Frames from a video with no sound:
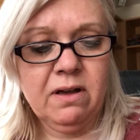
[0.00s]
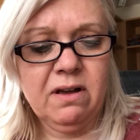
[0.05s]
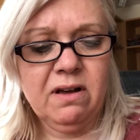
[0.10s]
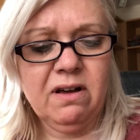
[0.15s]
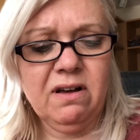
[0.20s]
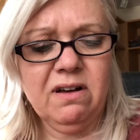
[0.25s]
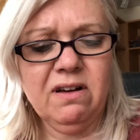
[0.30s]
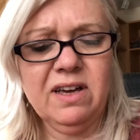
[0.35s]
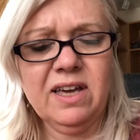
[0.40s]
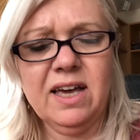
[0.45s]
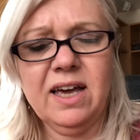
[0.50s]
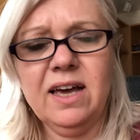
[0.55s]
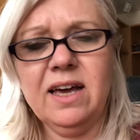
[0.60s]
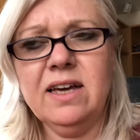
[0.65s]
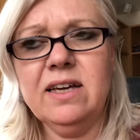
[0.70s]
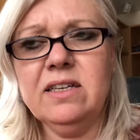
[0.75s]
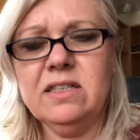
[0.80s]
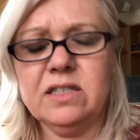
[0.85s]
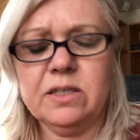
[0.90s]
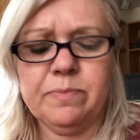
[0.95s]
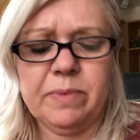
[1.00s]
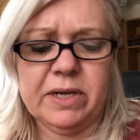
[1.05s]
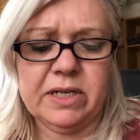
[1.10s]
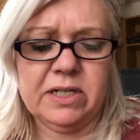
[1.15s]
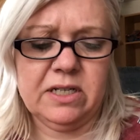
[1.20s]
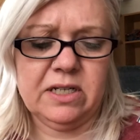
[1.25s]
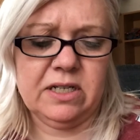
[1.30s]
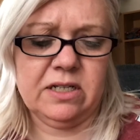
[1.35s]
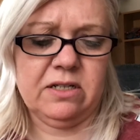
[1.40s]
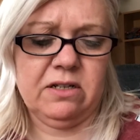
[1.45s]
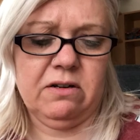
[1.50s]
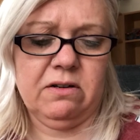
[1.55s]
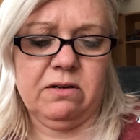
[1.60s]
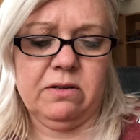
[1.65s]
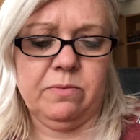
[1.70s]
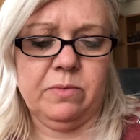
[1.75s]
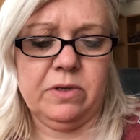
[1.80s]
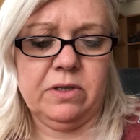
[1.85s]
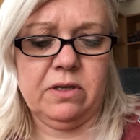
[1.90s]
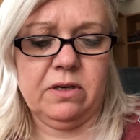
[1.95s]
"I hate spending
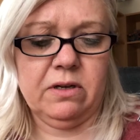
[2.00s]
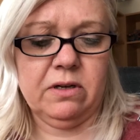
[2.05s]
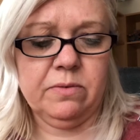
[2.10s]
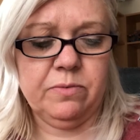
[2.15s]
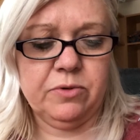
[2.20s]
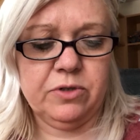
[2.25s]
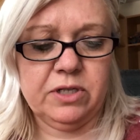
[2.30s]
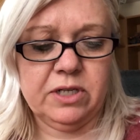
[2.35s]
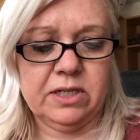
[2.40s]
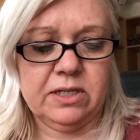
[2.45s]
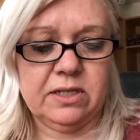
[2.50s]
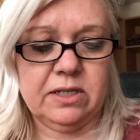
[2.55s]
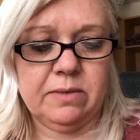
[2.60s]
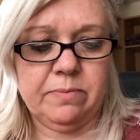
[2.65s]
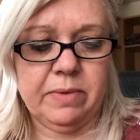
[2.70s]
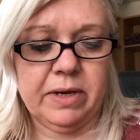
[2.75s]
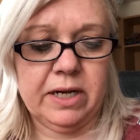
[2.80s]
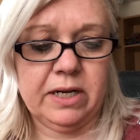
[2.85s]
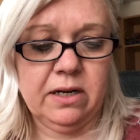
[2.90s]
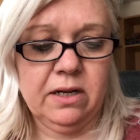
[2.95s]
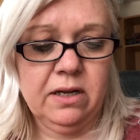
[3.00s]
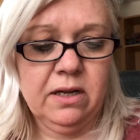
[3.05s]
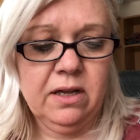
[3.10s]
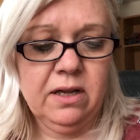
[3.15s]
time with her," protested Ben.